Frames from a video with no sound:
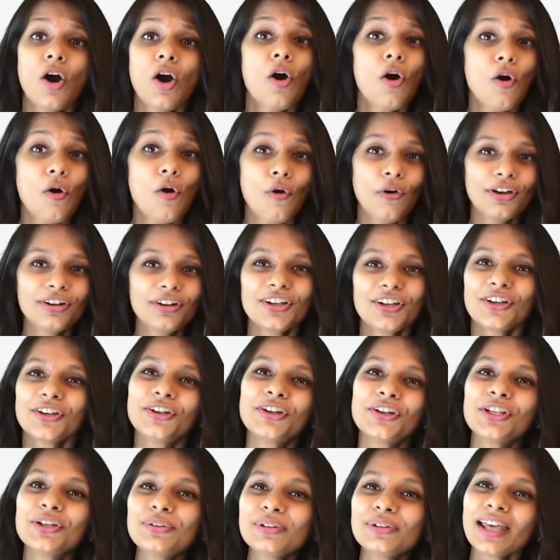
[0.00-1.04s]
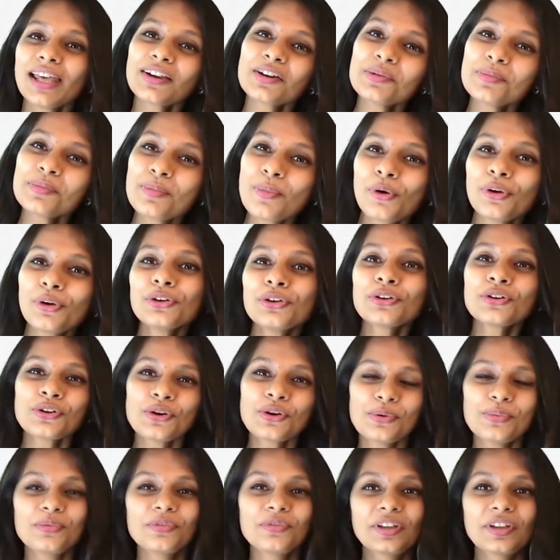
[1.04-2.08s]
Or do you like a
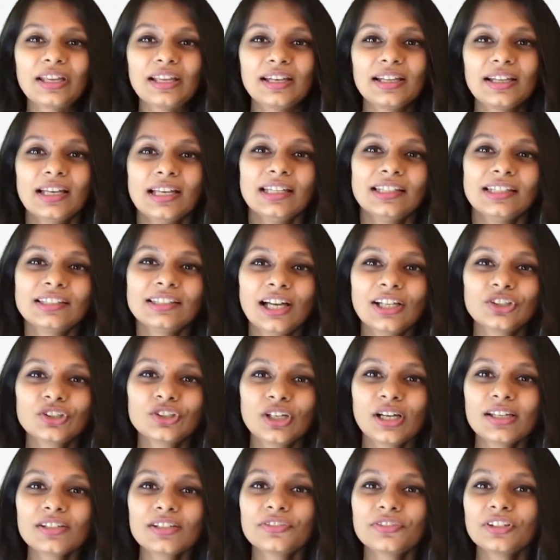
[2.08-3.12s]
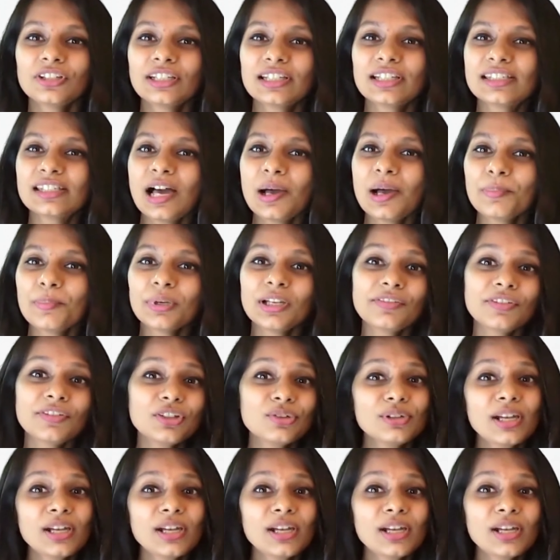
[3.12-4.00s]
monochrome feel, such as, for example, if you